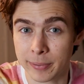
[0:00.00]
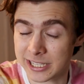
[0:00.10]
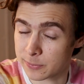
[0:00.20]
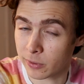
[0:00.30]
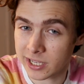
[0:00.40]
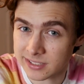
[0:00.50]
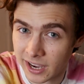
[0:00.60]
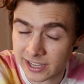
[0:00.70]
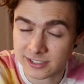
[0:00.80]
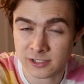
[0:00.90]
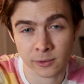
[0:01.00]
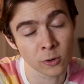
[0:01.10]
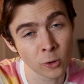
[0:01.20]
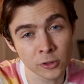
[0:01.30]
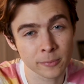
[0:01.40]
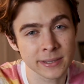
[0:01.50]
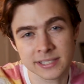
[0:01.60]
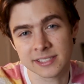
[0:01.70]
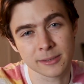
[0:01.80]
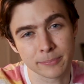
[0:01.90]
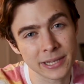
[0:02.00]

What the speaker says: but it's pretty tight so it'll hold the pieces in